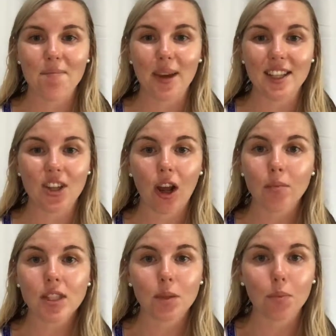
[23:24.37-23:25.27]

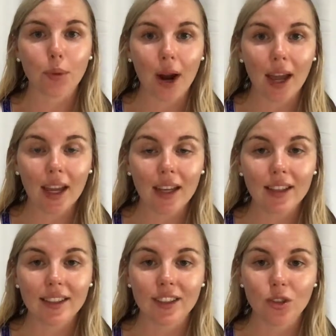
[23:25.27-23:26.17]
bedtime
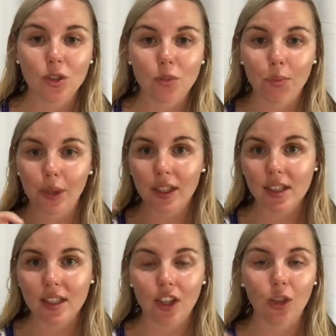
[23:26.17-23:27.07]
spray, a little
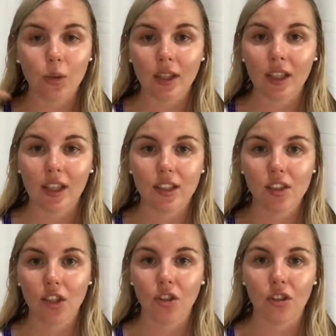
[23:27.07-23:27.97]
spritz that you and the kids
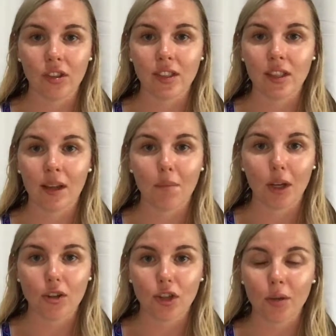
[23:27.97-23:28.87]
can use in their
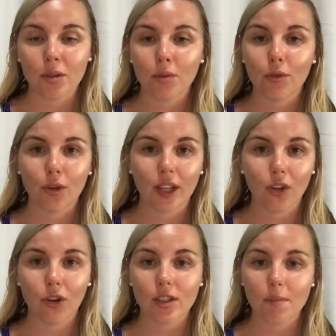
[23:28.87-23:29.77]
bedrooms before they
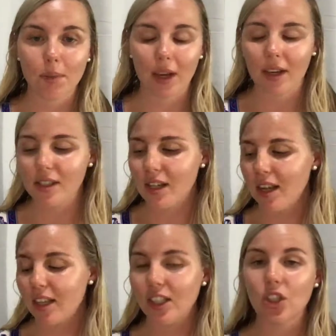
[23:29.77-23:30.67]
go to bed.
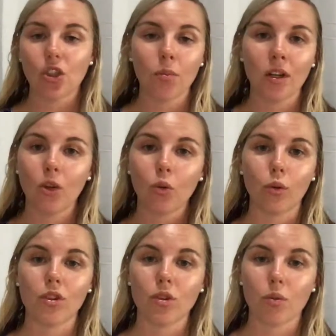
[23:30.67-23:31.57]
There's so many
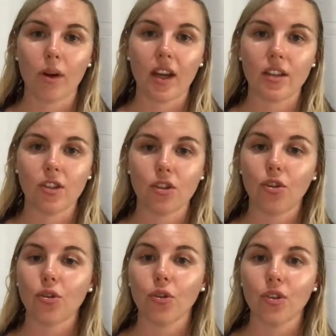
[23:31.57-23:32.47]
gorgeous ways to
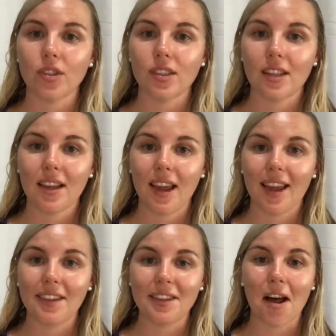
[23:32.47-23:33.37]
use
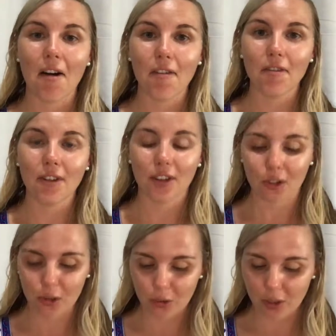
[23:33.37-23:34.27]
and love
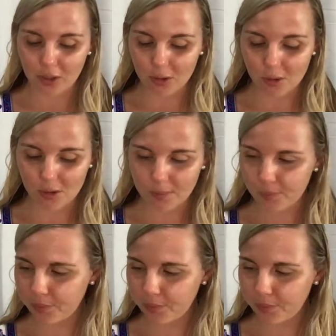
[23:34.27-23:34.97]
your oils.